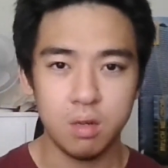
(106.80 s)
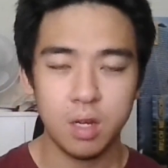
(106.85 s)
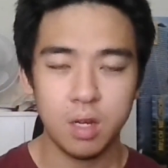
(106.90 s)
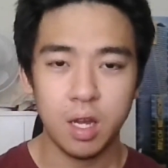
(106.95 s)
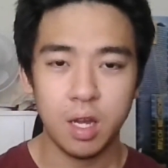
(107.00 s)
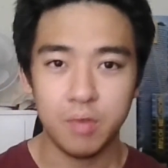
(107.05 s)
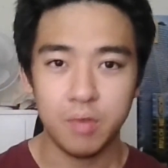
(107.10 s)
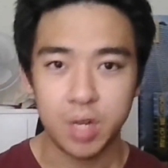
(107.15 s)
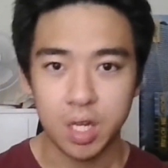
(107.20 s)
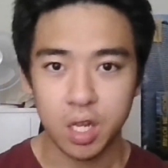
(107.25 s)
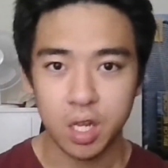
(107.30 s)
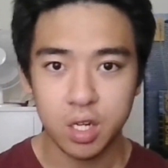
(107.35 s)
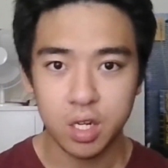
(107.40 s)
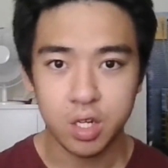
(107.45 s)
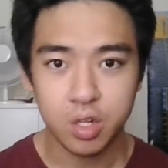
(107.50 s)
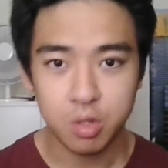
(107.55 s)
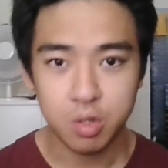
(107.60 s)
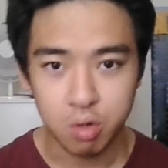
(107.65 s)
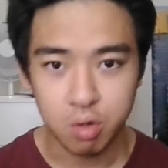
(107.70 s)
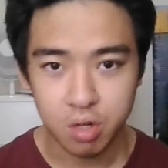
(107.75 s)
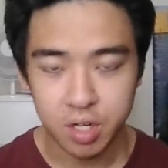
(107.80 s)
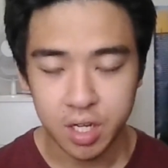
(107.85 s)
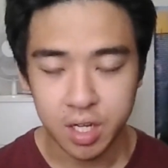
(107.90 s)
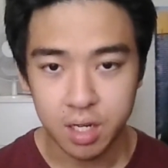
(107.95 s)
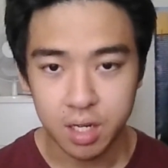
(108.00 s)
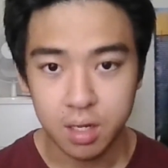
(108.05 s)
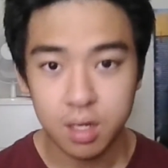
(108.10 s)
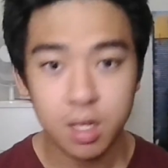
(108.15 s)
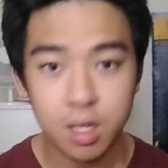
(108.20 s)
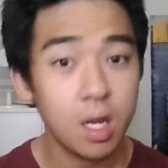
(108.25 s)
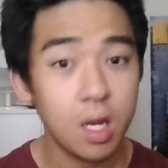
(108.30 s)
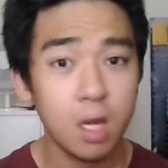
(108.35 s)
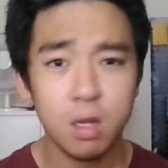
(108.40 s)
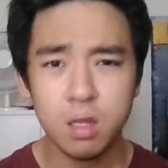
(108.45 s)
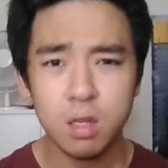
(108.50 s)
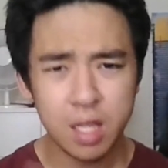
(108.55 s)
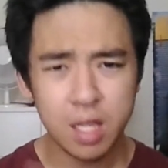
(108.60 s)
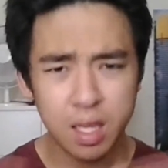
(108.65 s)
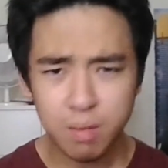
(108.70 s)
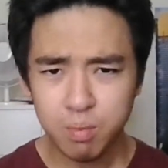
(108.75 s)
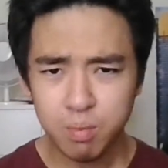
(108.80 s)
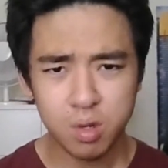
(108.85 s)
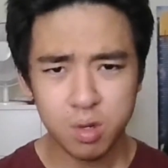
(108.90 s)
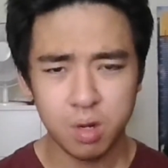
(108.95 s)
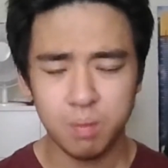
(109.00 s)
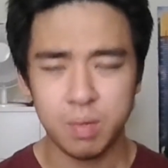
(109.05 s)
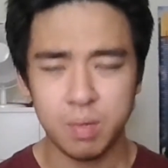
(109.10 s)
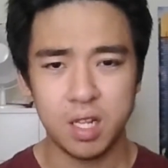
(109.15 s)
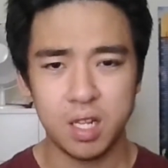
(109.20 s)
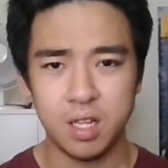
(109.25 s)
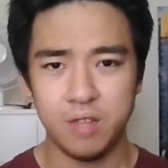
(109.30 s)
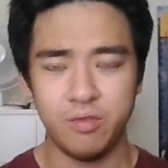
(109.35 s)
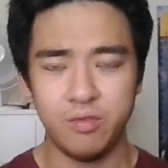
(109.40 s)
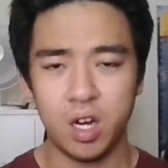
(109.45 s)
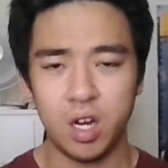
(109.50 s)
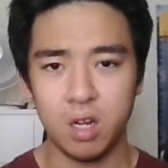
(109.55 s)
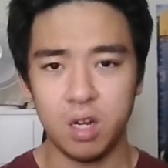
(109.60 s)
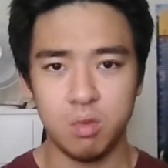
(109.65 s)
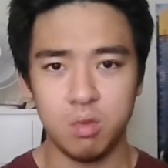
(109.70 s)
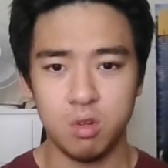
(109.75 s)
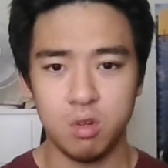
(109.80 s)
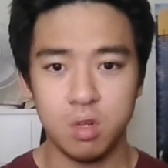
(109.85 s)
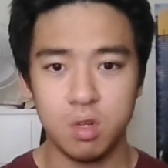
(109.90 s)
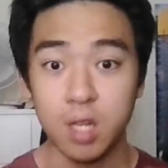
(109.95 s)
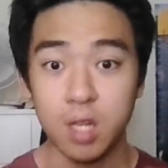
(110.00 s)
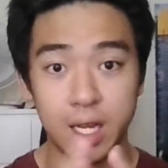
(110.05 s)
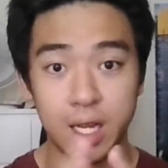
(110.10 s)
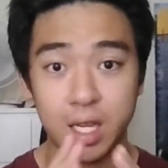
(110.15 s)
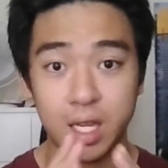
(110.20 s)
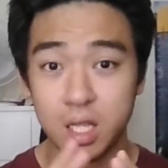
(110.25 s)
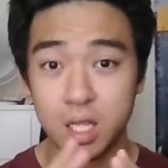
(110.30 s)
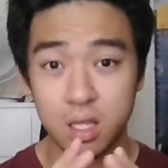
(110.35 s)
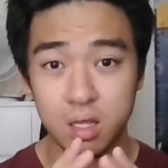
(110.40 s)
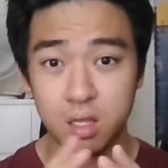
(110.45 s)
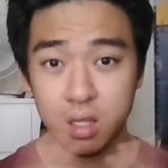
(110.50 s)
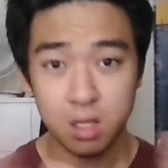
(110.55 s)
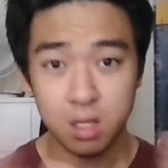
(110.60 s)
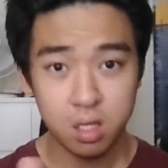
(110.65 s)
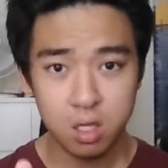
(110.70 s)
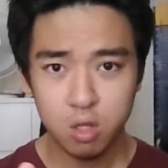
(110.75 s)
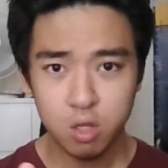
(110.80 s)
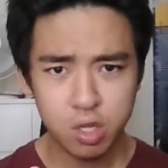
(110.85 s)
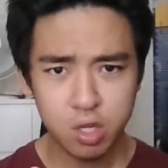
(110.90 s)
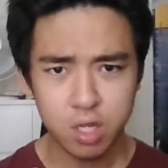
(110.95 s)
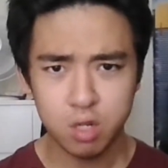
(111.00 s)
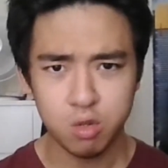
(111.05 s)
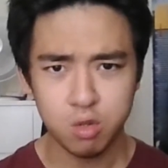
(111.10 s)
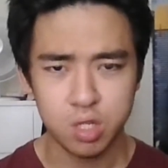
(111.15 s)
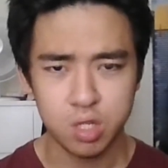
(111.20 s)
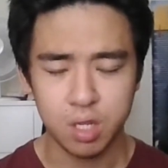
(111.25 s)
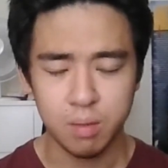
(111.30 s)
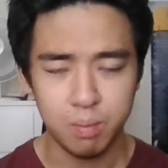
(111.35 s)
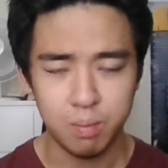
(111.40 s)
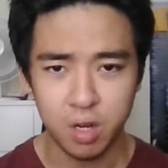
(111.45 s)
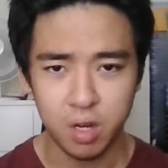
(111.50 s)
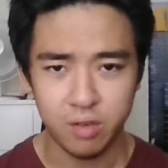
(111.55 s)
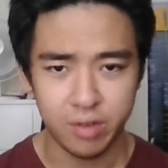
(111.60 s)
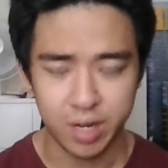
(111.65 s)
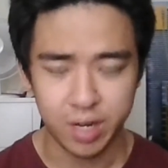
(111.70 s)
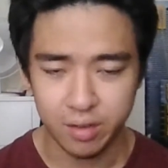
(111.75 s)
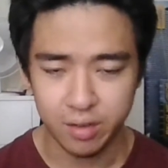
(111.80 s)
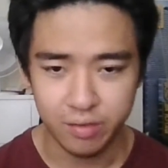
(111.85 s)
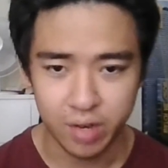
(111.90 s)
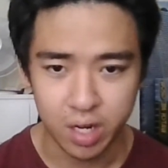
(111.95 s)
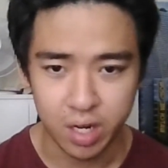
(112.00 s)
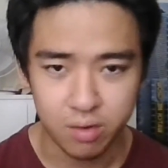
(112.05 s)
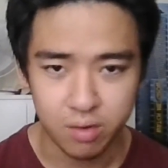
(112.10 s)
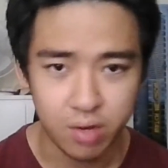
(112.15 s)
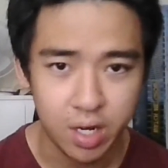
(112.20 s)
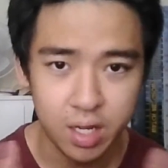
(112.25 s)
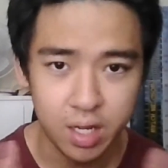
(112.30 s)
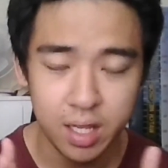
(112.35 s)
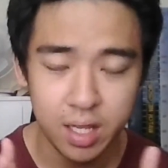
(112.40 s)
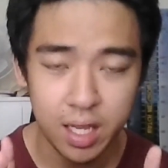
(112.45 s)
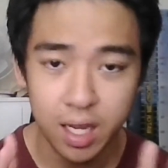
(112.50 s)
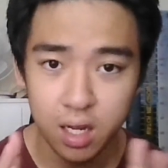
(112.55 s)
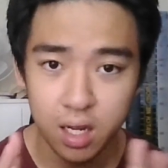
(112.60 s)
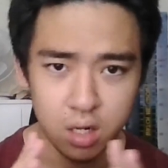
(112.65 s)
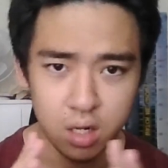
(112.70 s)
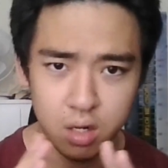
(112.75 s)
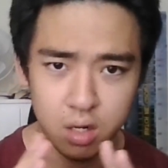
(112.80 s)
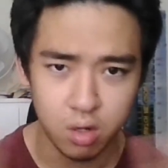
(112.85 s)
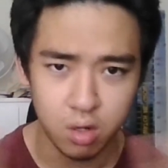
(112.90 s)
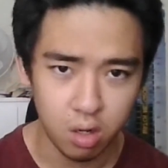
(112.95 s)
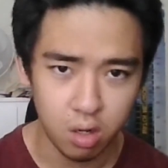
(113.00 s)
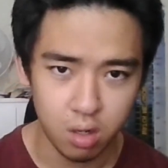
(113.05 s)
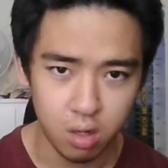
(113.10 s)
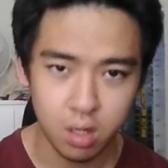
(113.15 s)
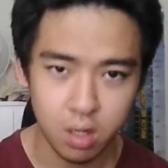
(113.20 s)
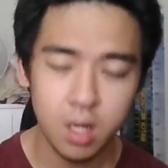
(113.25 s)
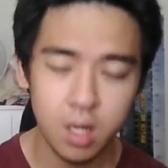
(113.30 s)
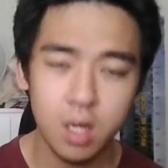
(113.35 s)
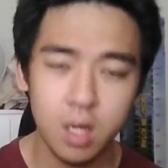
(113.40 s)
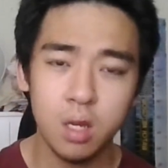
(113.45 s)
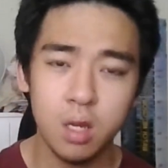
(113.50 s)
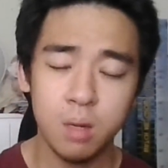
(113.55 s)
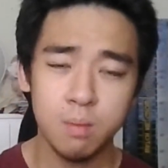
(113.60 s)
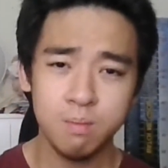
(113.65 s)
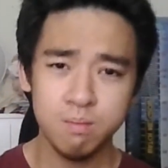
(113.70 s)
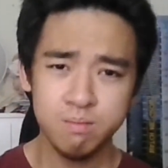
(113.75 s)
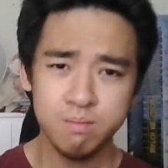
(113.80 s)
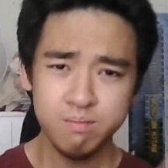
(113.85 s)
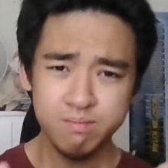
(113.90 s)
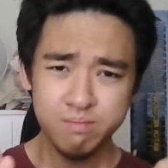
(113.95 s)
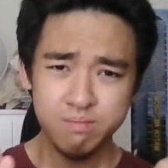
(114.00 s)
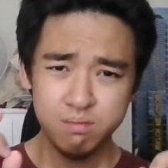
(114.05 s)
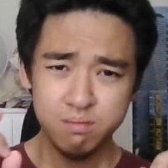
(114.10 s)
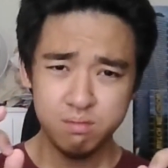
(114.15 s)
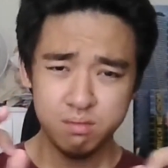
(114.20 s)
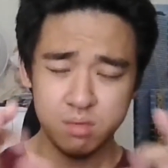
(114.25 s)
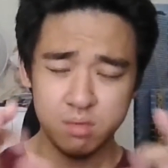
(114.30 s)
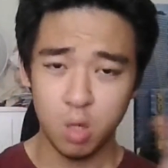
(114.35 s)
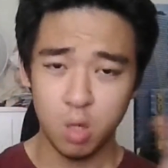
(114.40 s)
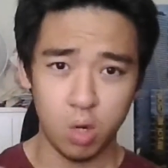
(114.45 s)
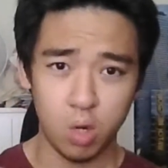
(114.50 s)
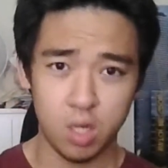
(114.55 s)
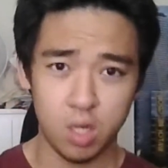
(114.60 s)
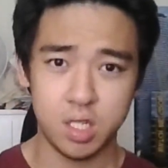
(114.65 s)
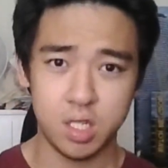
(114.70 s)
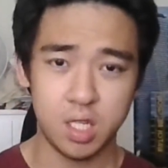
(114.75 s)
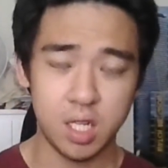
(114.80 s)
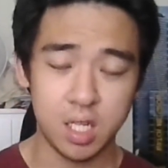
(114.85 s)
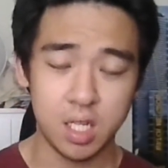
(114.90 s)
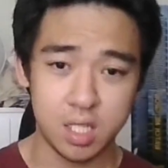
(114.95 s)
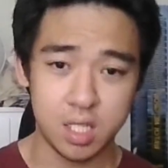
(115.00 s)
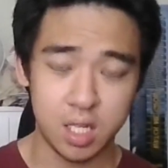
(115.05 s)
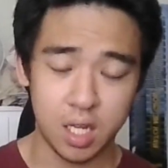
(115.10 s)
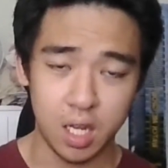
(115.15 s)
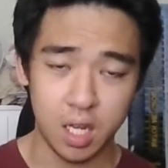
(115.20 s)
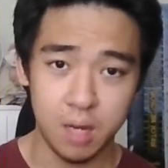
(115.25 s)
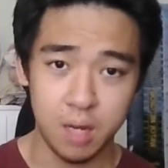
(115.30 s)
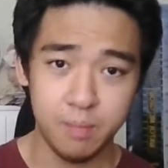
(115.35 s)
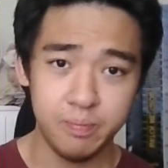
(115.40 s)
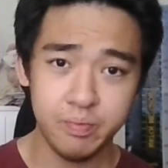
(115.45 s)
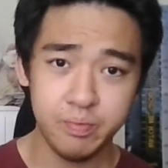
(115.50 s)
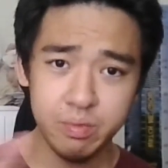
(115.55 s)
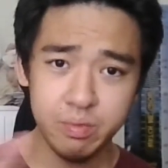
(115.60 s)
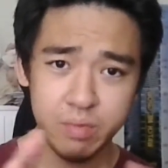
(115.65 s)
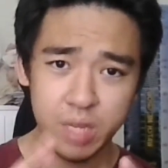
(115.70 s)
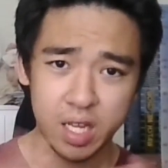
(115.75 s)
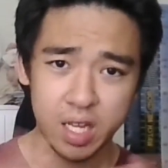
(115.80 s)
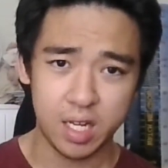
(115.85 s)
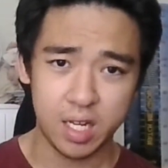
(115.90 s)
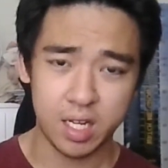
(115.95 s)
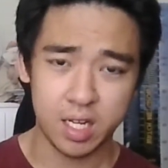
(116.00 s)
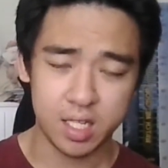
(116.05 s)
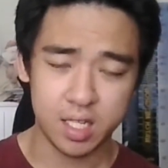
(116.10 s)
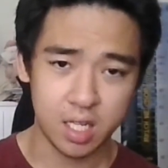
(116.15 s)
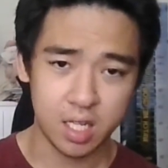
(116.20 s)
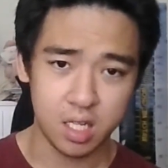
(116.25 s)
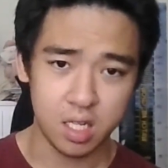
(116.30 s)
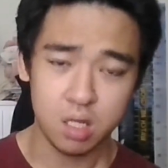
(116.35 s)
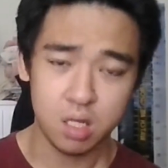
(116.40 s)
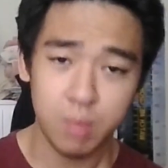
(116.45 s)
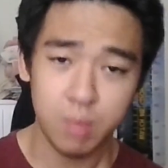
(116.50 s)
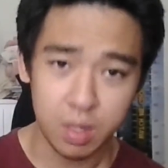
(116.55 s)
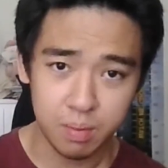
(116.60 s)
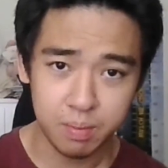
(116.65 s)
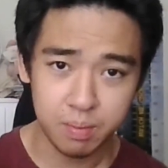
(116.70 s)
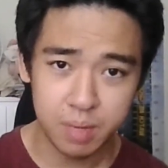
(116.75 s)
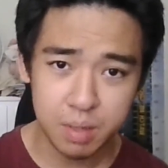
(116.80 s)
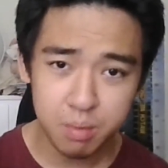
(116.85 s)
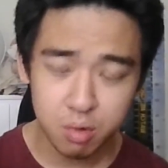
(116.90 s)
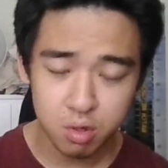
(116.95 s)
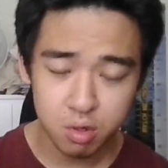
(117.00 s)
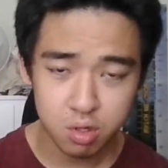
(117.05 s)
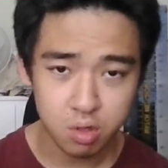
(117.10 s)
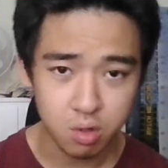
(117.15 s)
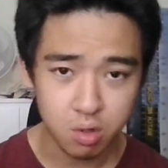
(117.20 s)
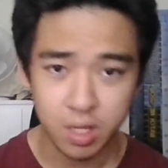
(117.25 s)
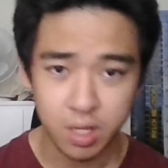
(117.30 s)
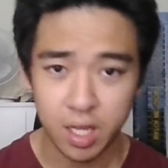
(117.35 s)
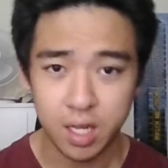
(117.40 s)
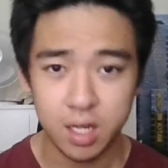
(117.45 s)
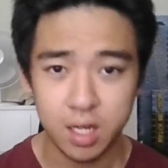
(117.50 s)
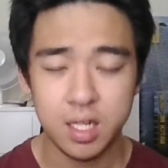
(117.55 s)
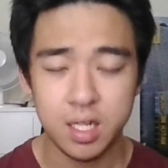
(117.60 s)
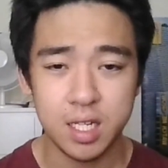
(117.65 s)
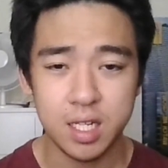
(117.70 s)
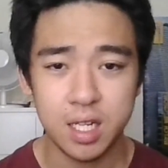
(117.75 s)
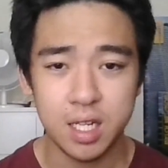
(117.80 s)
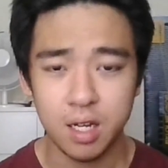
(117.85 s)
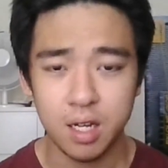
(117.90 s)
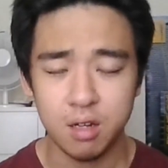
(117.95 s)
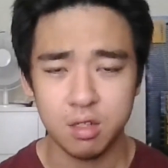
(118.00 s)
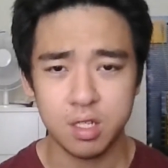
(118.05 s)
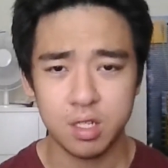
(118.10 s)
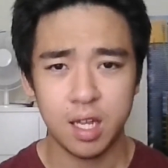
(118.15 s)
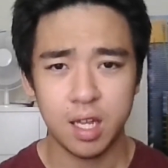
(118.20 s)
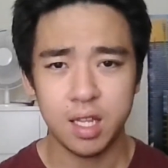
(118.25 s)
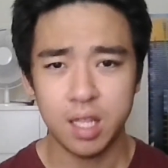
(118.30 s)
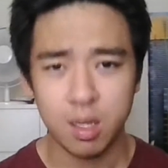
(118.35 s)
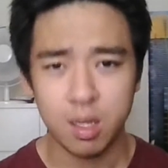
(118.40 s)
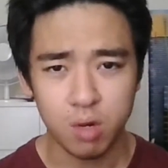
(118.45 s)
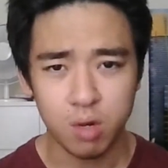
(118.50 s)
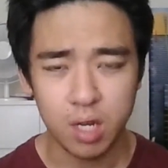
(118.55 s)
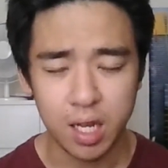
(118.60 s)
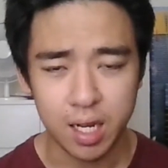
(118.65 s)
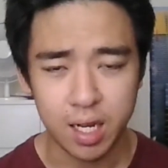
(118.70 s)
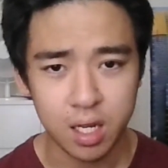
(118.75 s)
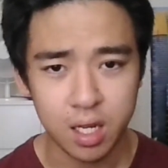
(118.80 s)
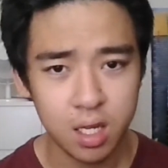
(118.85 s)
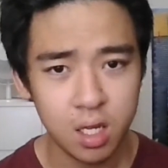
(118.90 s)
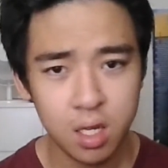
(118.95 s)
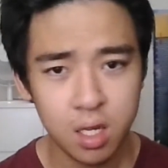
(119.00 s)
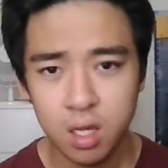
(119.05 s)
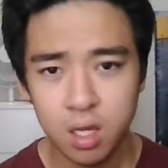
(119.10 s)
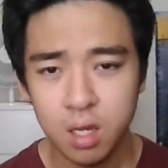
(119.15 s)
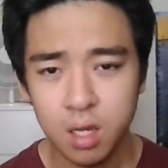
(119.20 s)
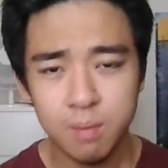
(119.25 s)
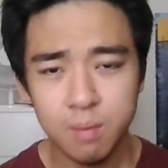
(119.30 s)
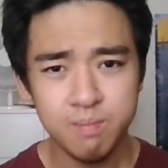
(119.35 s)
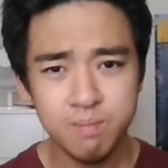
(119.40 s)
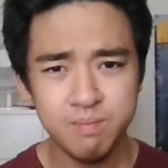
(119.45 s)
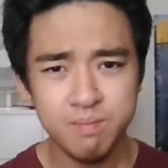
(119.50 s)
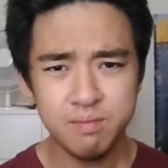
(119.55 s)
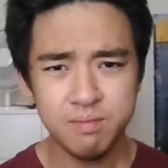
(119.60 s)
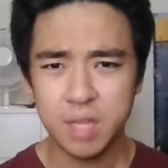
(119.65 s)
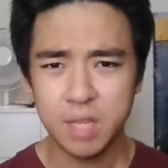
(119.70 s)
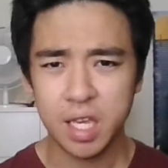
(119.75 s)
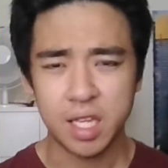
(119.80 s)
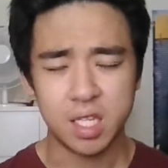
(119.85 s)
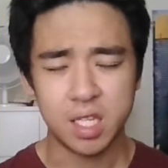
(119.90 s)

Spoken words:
having a short kit, they're completely viable. Like, you can use them perfectly fine, right? They are not the worst easier in any sense, but people saw their details and they were like, they